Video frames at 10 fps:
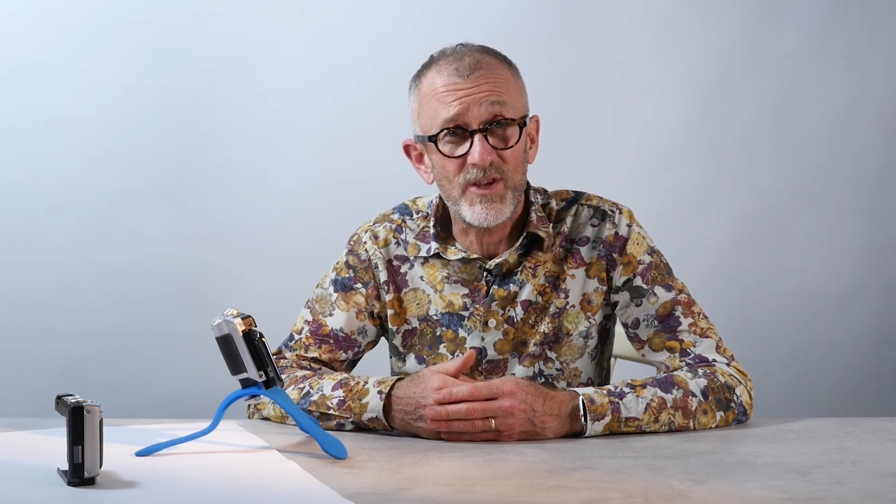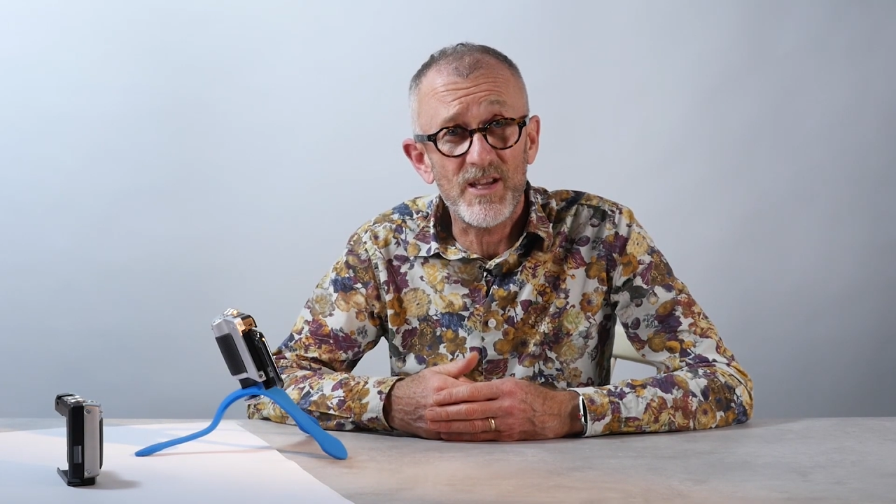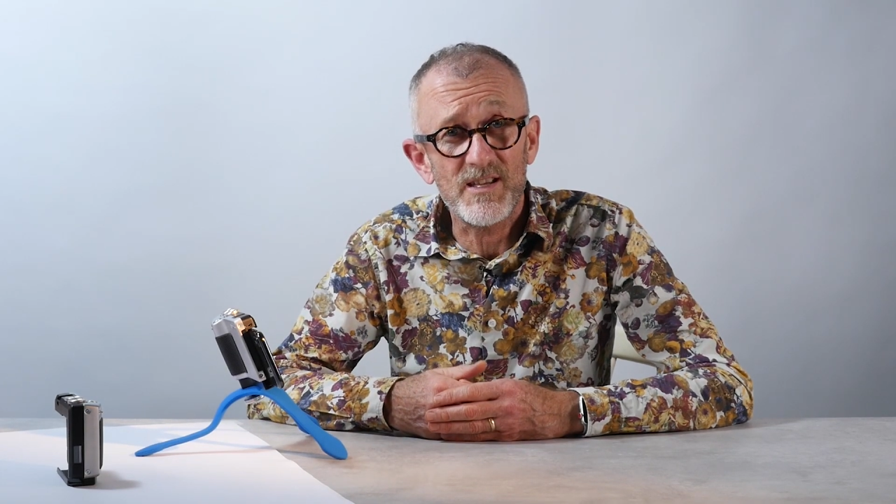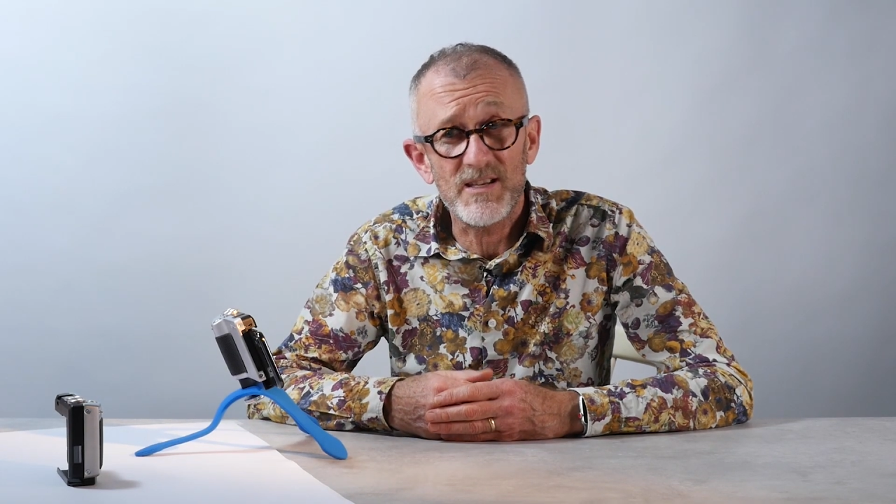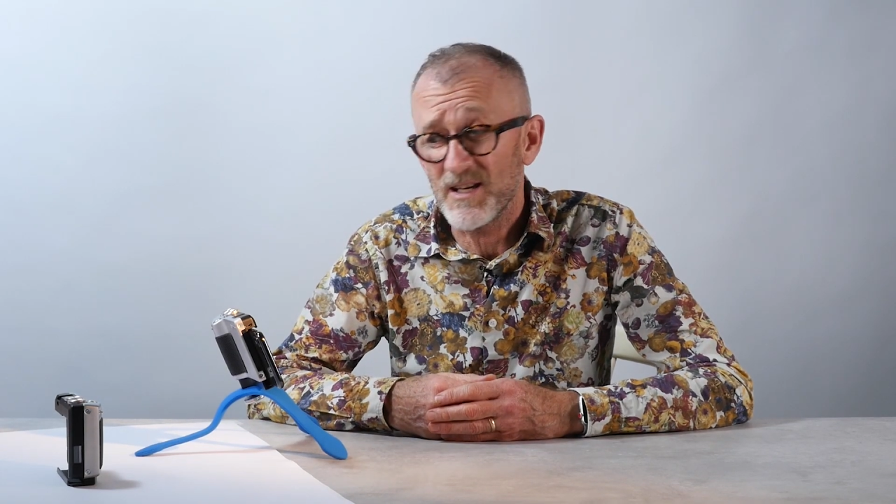
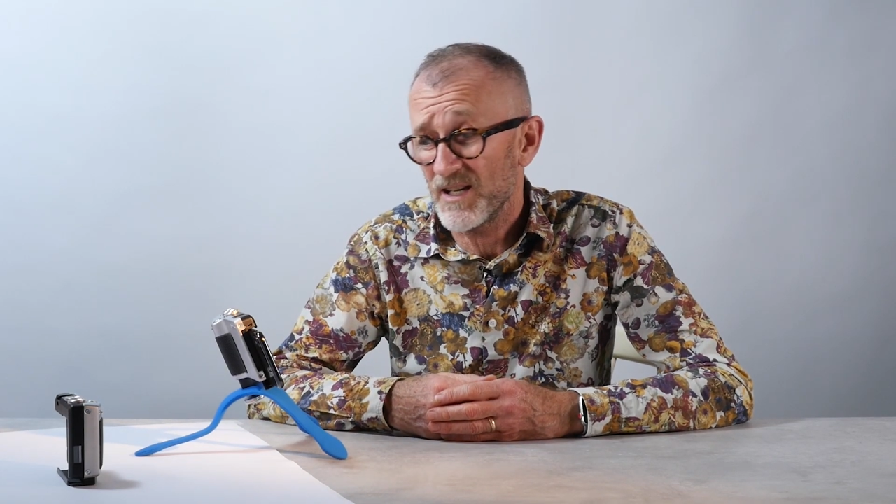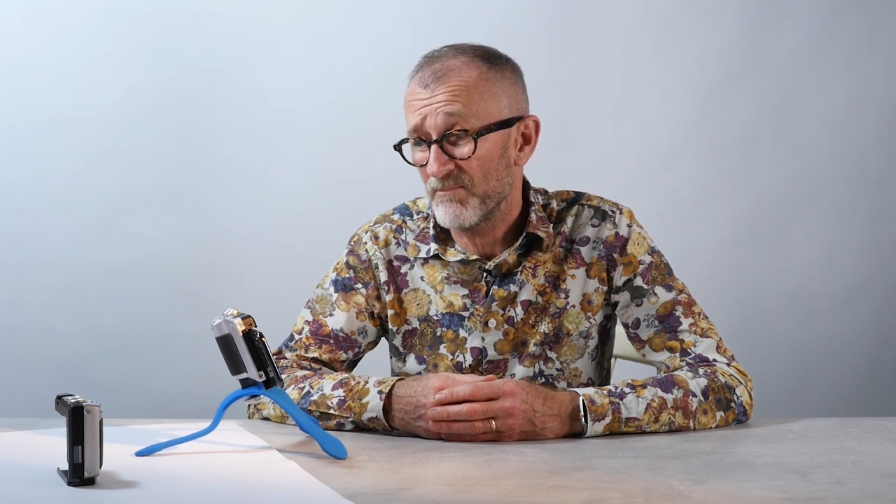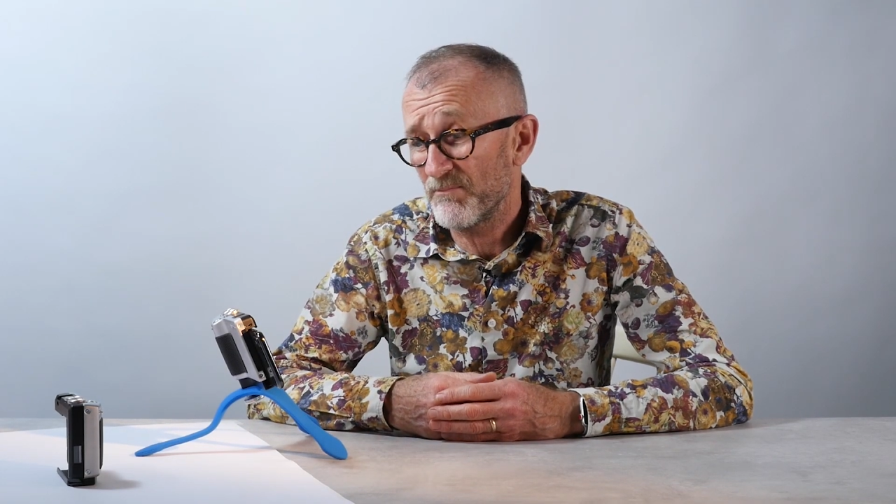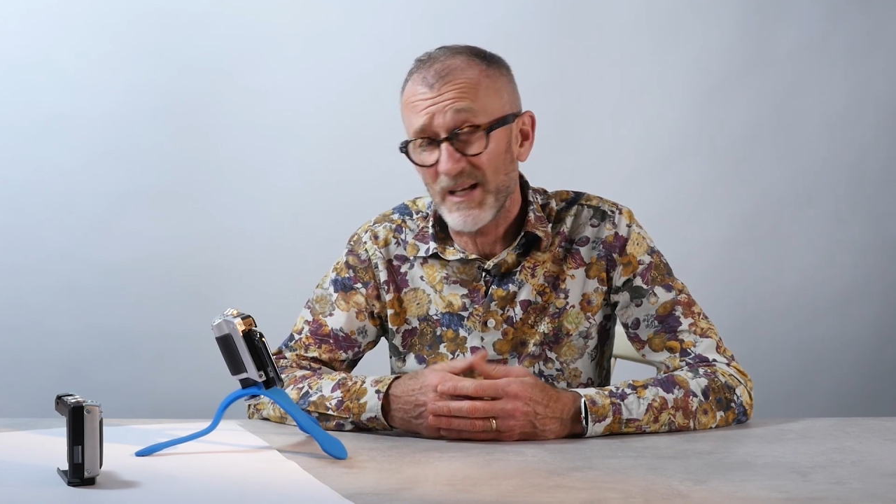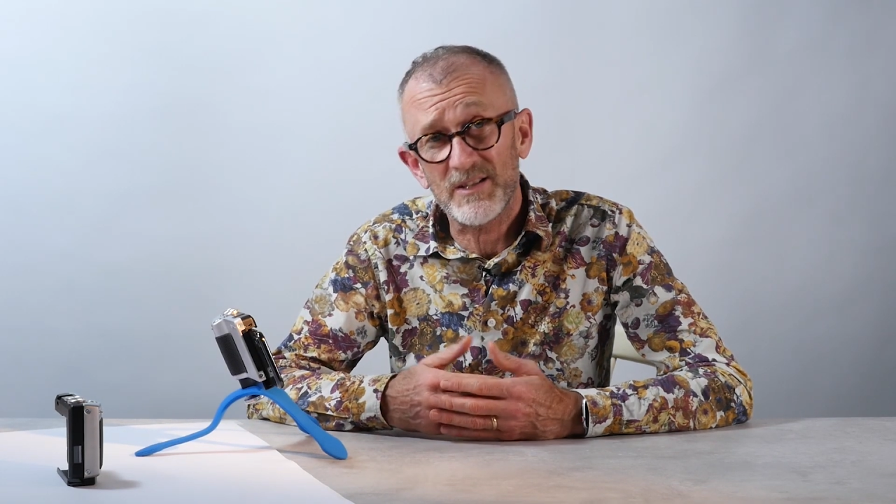
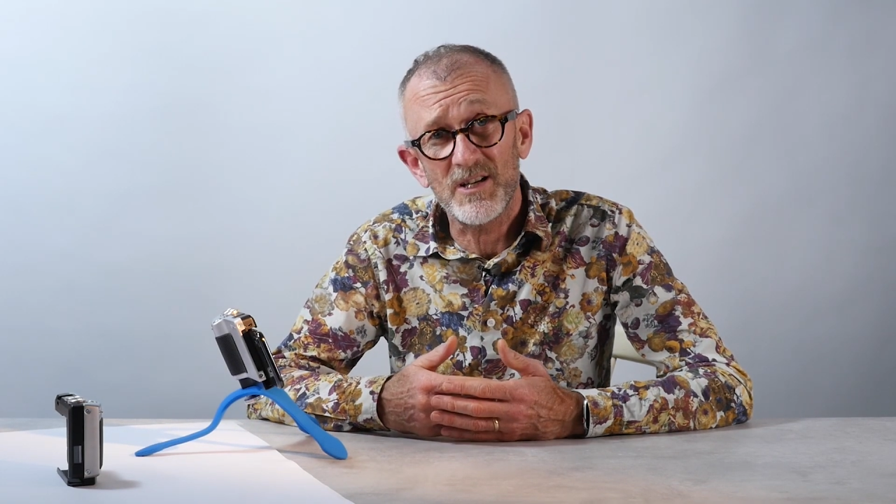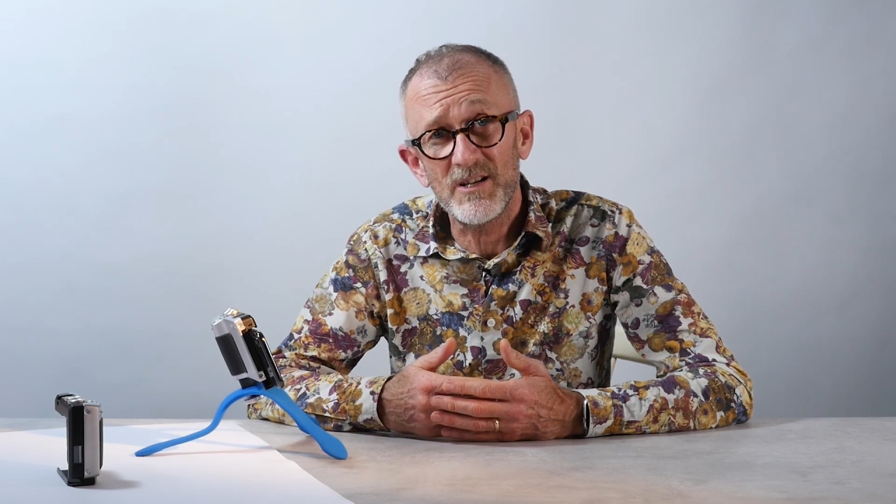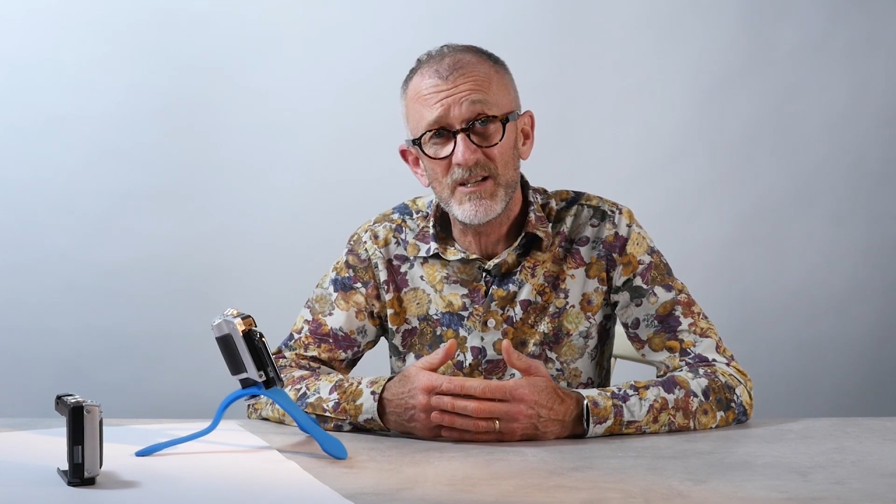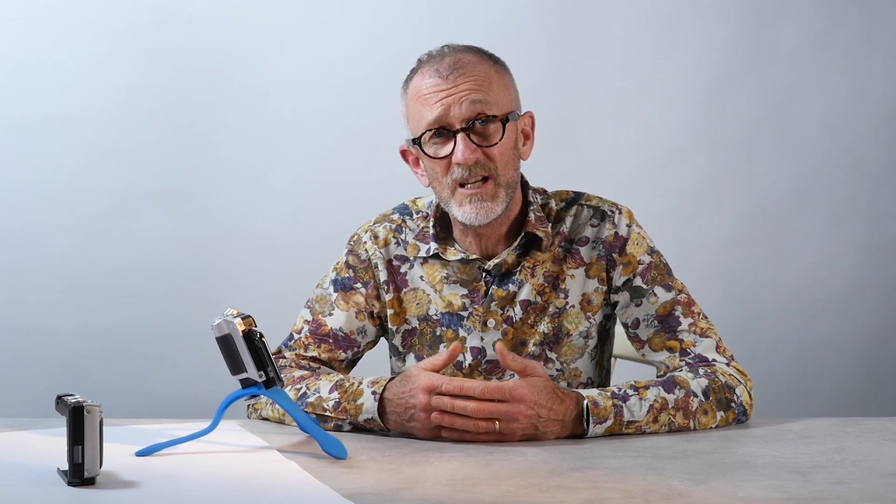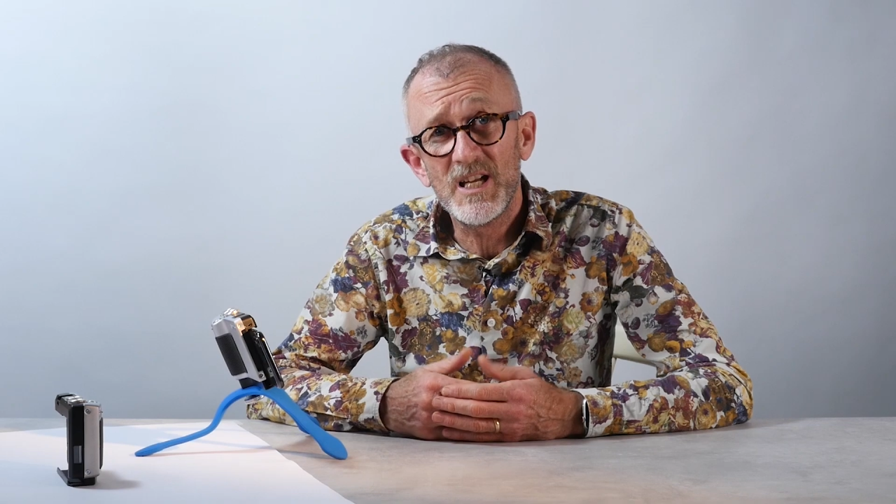the
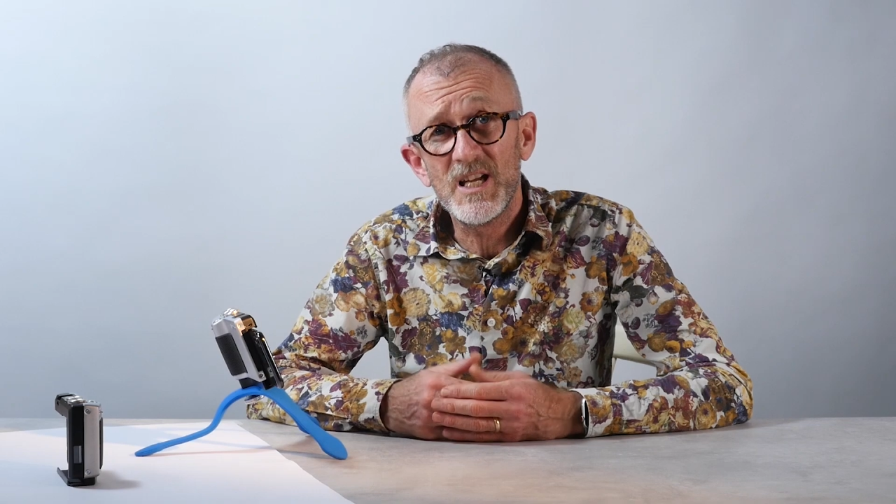Pictar,